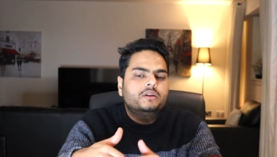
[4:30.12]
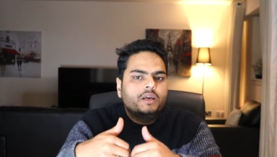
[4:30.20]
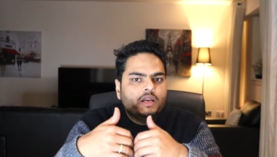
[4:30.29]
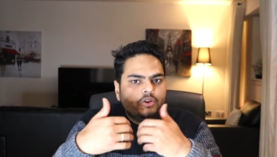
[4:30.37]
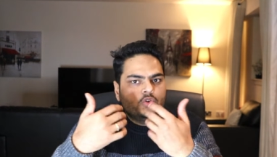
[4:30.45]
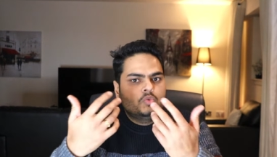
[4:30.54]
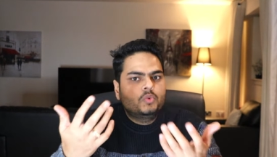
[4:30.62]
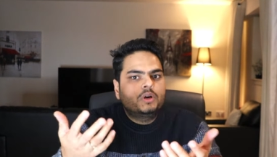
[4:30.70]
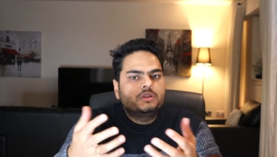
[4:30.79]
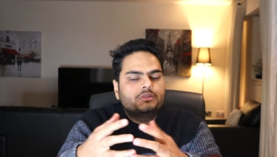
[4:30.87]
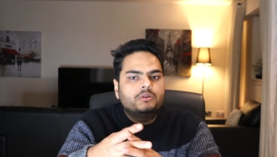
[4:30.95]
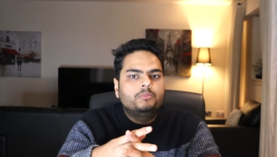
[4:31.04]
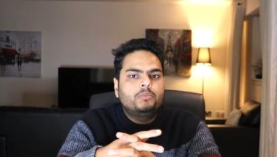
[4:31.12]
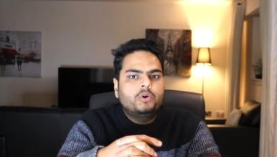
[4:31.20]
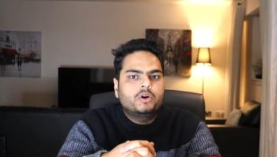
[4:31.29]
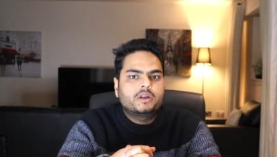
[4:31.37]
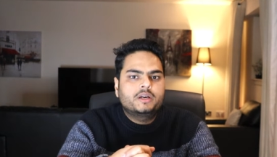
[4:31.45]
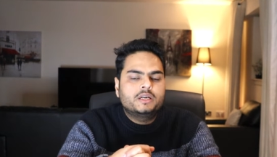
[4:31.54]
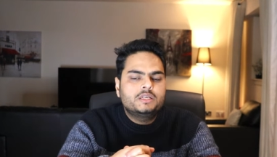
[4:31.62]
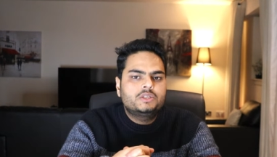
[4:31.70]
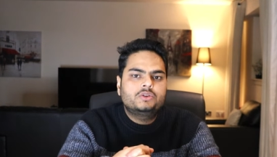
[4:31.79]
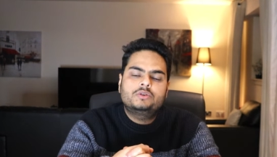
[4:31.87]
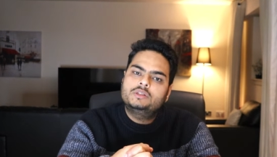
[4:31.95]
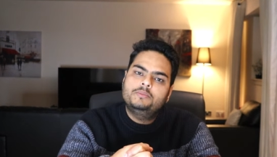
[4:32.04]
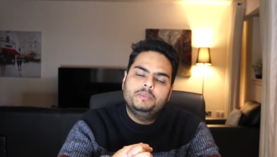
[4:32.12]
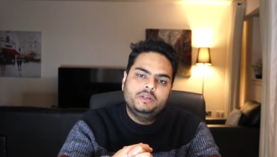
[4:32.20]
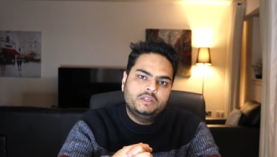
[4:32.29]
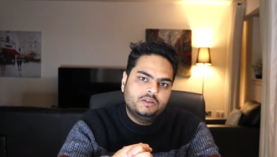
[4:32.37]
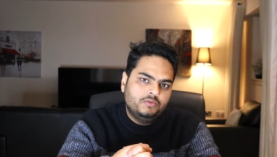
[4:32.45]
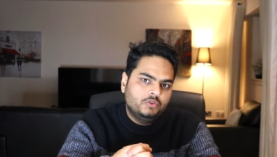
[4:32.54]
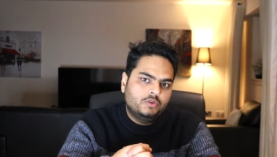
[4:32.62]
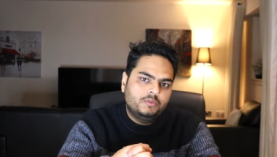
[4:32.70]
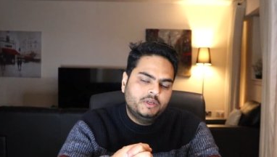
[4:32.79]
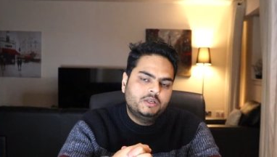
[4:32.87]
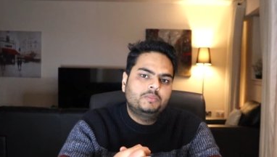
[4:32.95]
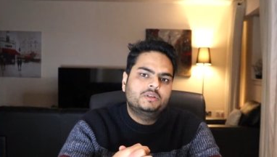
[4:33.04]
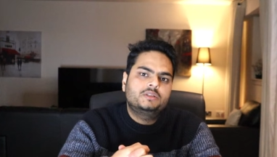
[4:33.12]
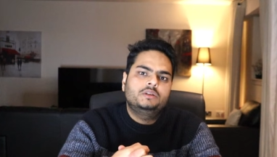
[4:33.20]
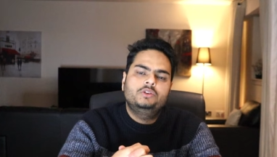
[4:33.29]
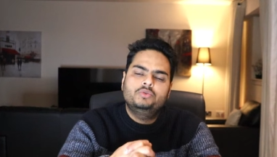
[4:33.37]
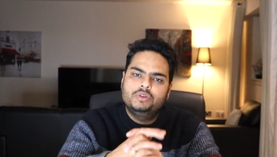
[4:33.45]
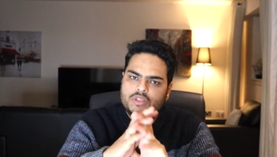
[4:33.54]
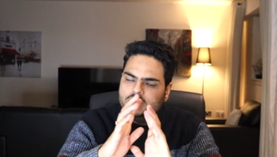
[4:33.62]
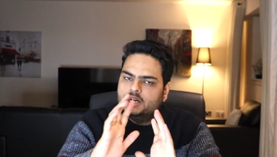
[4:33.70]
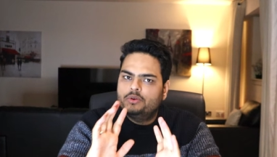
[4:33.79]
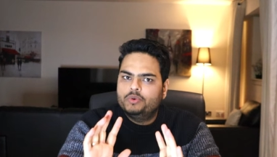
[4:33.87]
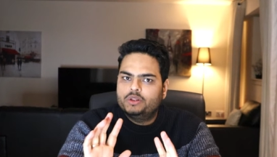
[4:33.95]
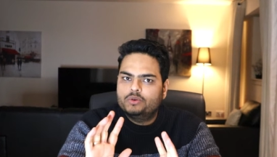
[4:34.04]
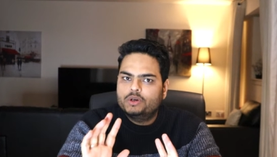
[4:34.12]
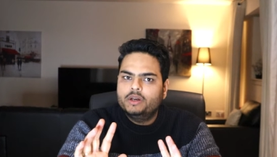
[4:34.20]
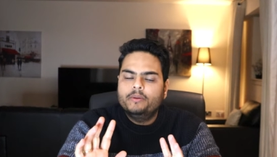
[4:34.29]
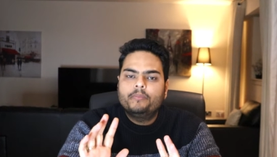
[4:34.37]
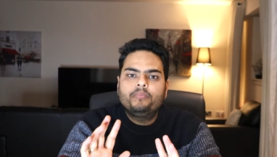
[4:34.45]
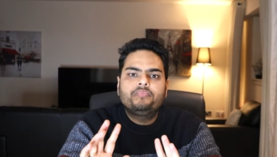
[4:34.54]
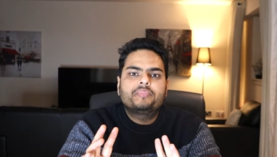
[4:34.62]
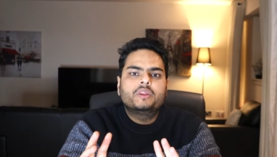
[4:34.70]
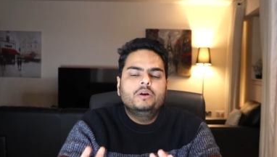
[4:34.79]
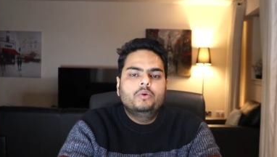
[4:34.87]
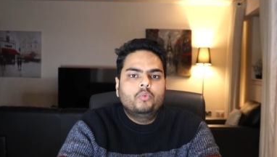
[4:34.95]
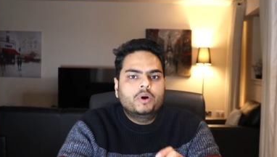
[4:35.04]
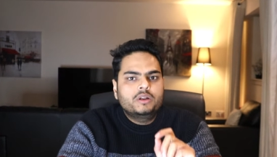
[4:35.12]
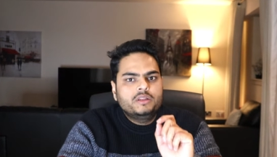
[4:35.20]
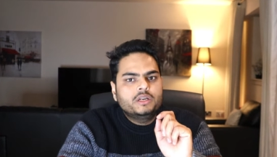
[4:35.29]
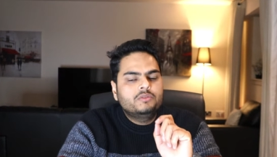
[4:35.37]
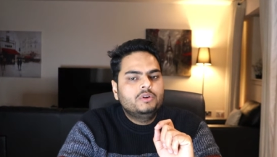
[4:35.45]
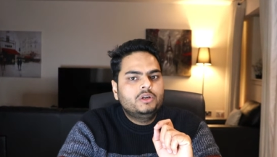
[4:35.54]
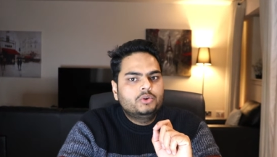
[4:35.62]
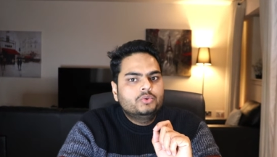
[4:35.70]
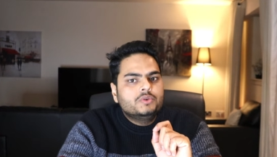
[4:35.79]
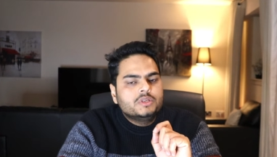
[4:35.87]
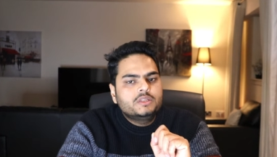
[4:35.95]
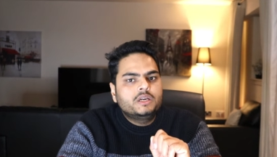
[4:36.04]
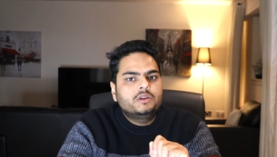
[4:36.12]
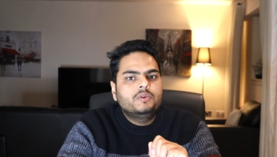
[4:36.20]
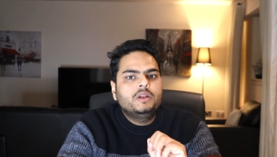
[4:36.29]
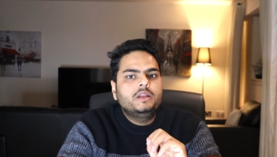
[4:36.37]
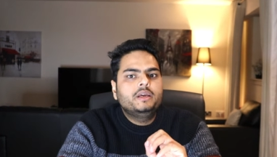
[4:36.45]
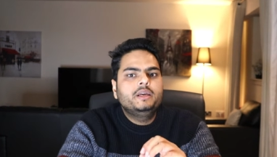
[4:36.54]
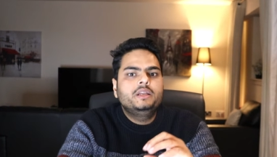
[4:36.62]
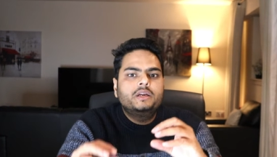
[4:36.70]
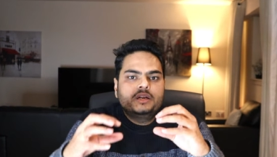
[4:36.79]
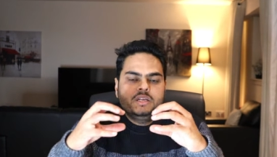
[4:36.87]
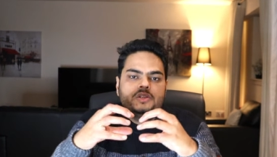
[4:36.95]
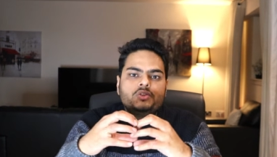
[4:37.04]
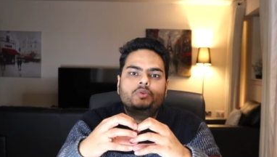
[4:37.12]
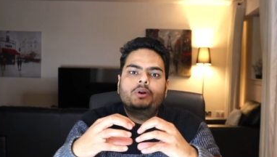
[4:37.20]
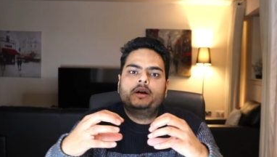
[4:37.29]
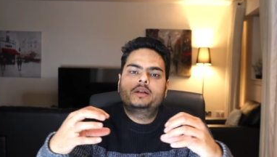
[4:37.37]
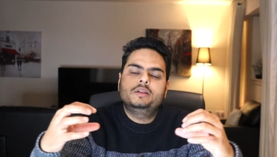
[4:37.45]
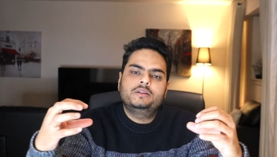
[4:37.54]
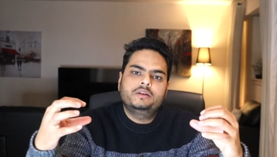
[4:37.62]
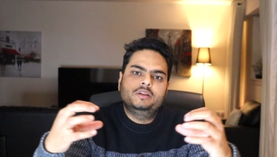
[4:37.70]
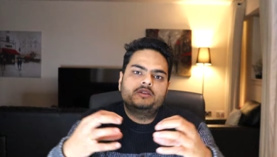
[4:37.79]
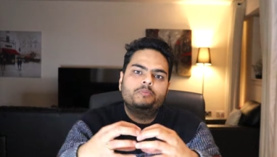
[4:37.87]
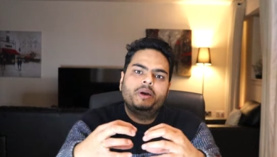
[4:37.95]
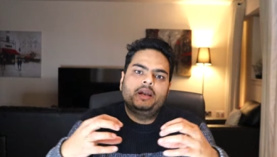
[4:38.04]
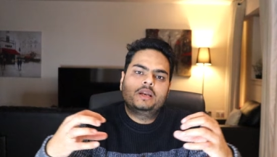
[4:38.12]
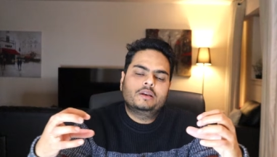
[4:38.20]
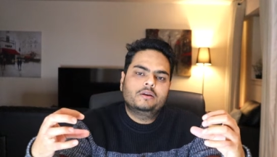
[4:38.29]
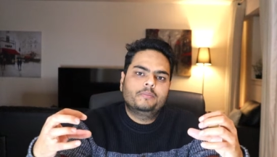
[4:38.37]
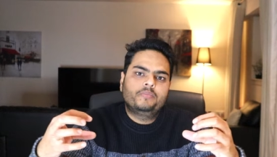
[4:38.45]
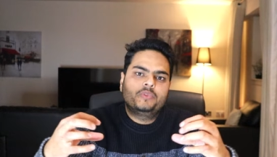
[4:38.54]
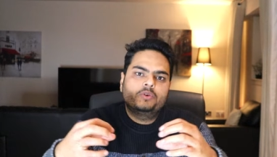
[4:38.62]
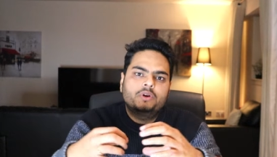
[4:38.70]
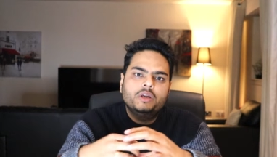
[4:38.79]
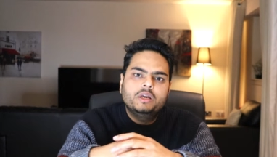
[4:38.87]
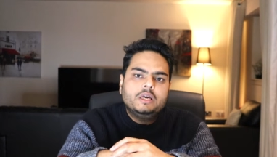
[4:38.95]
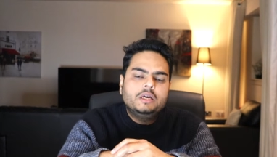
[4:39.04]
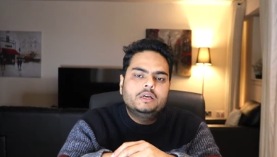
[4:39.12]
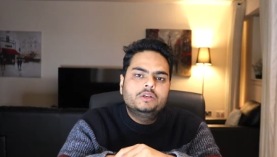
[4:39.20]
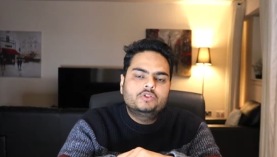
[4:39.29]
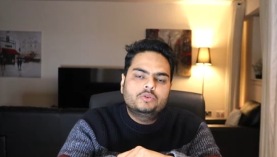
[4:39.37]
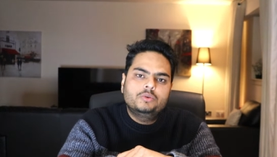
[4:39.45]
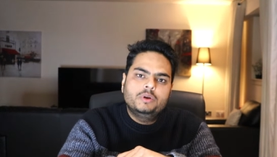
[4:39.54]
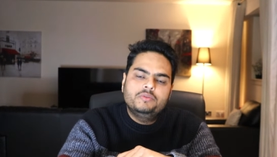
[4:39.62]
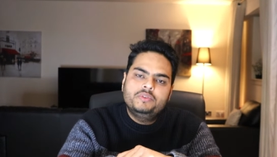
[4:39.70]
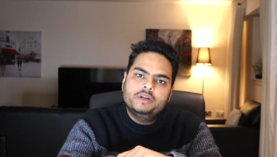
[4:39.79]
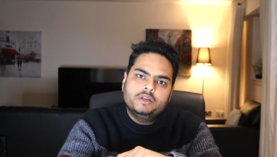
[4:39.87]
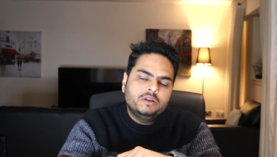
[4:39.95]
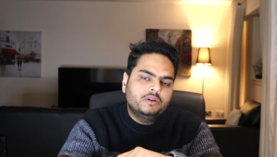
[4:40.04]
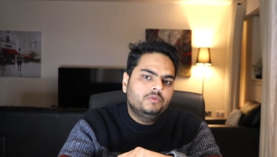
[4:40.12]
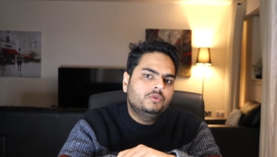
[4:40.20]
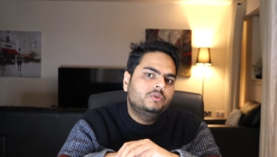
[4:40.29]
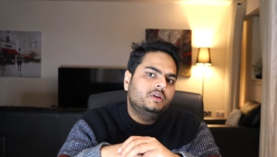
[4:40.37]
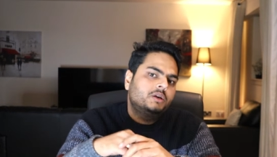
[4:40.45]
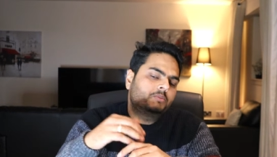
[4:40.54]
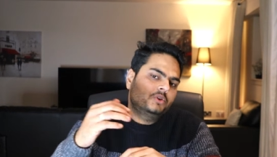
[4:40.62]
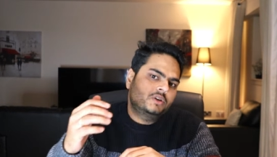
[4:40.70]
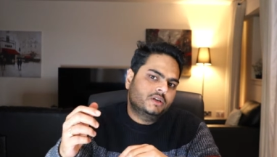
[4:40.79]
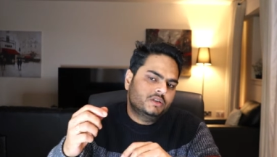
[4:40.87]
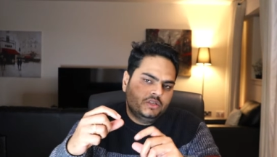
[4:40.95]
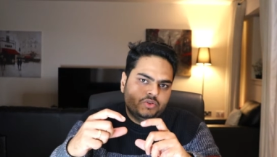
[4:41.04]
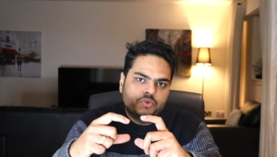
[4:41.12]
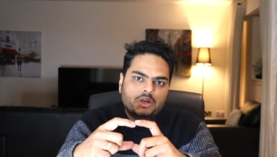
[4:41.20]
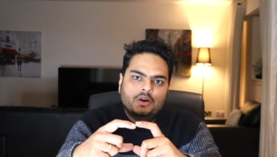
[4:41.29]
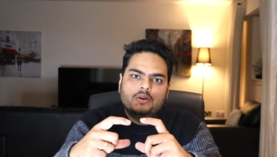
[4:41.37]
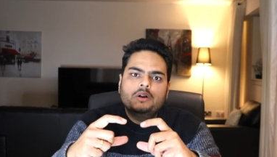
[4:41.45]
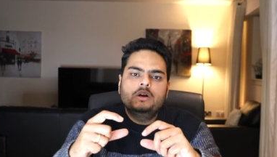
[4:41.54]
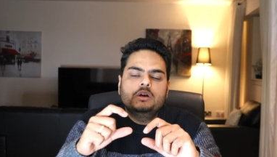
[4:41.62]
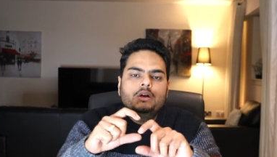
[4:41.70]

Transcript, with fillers: Try to watch some podcast or some interview of that person to start with, okay? What that will do is that will increase your attention span, okay? So if that interview or that podcast is one hour,